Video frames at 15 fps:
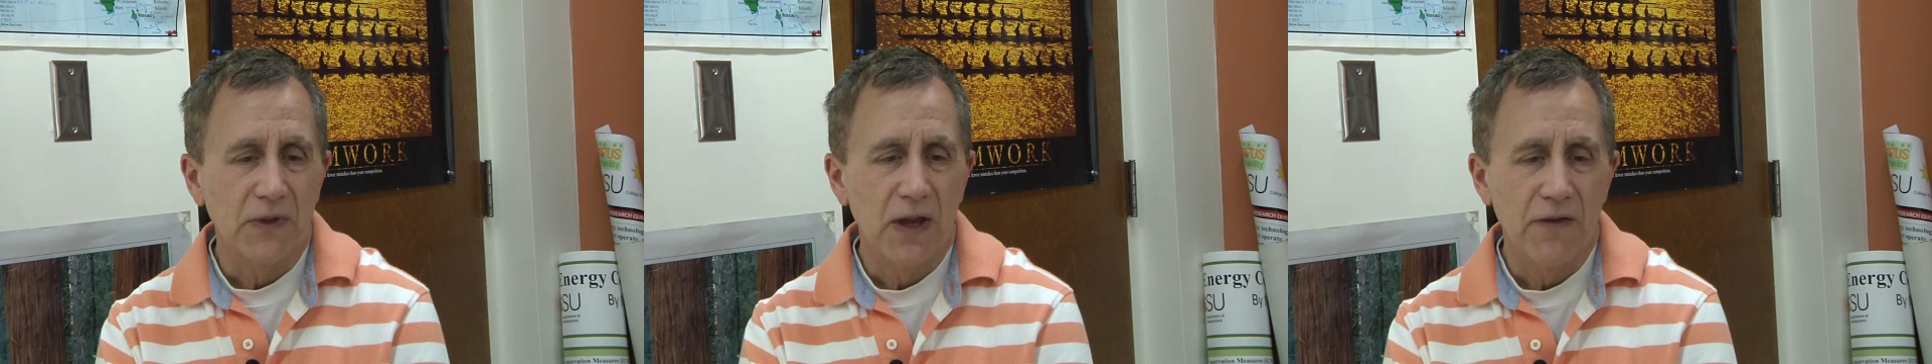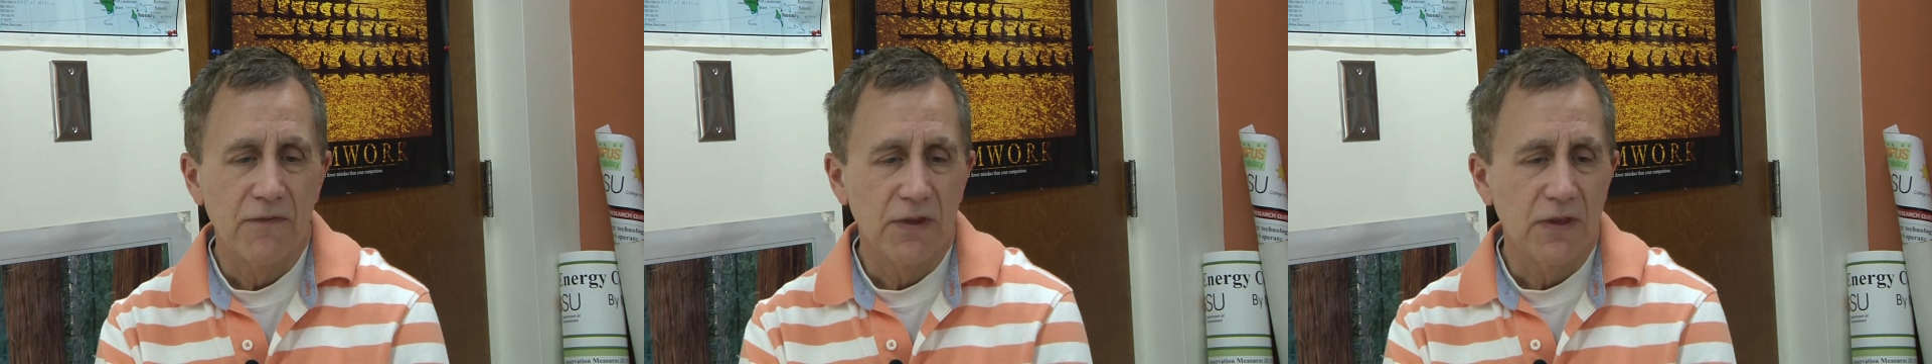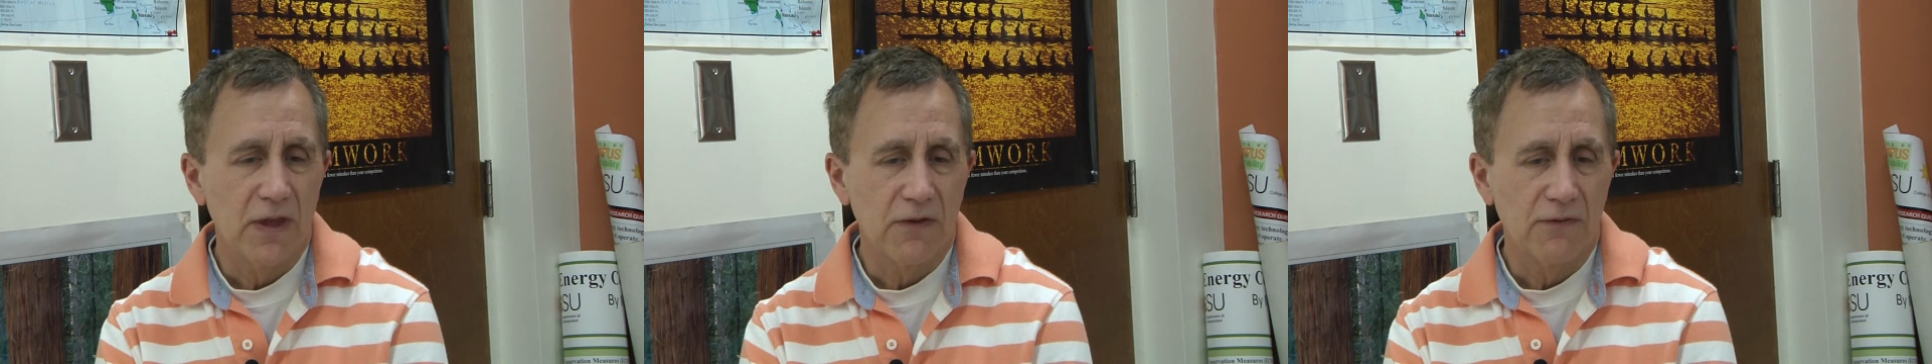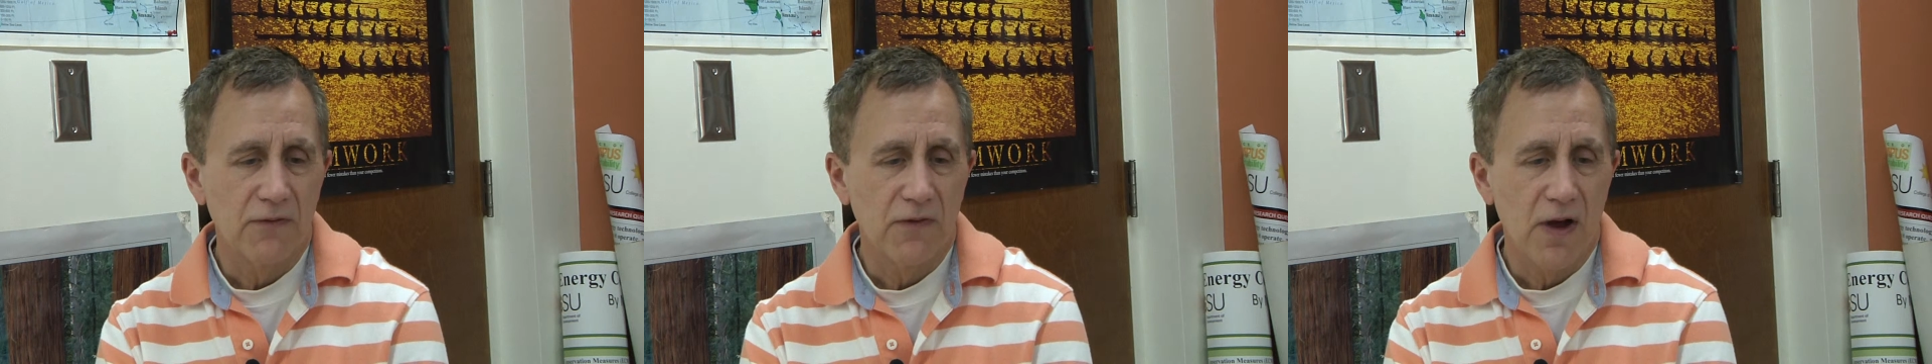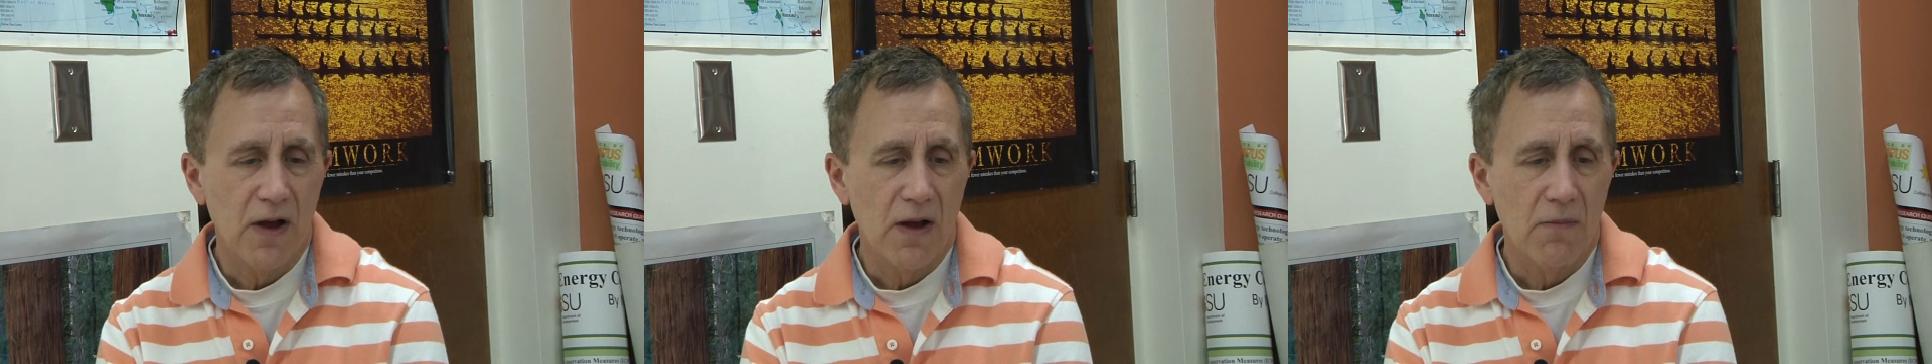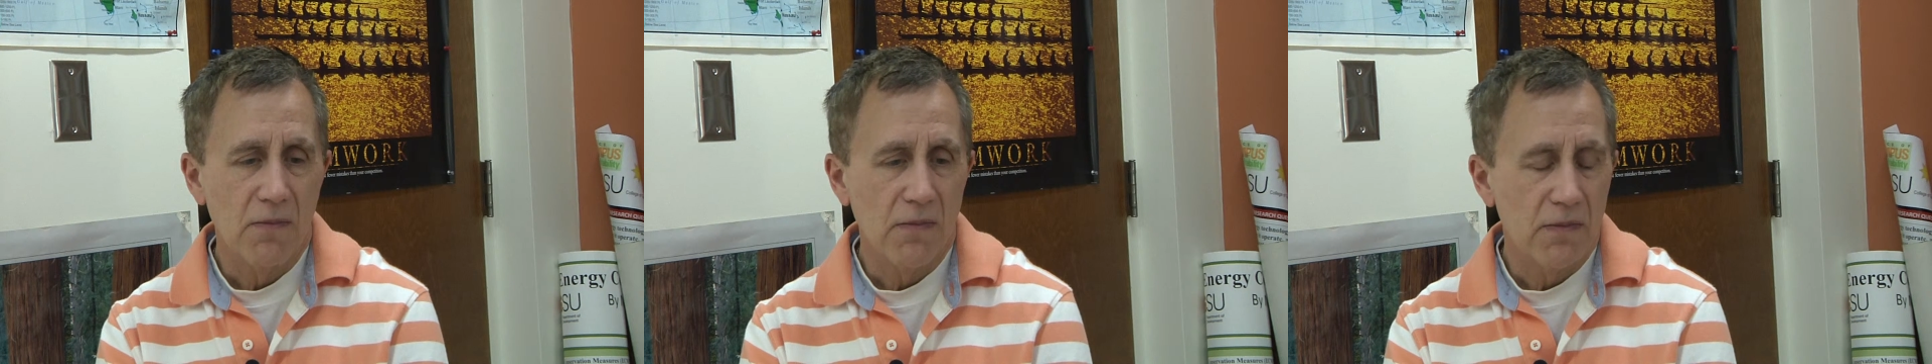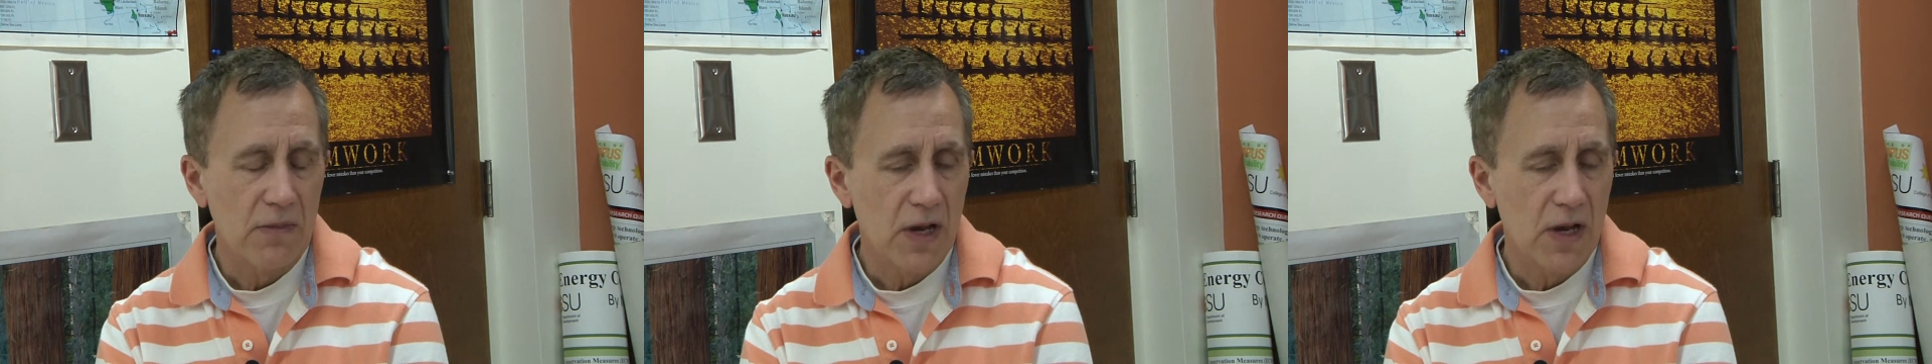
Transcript: Everything from